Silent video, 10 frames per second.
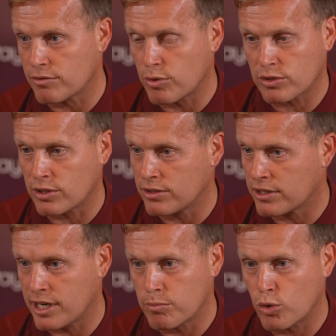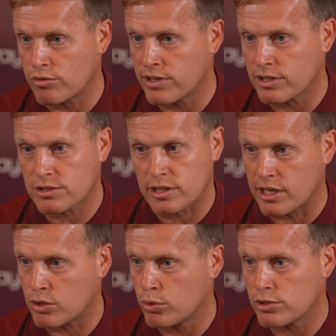I've worked under great motivators,
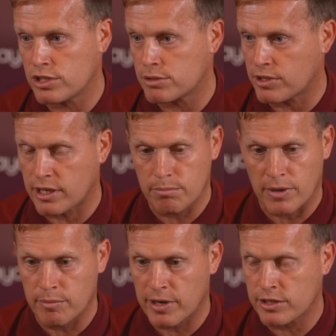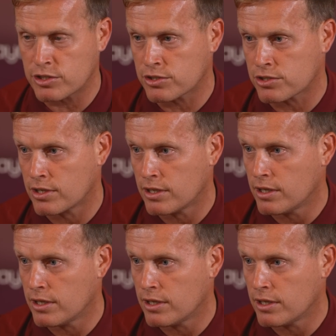great coaches, great man managers.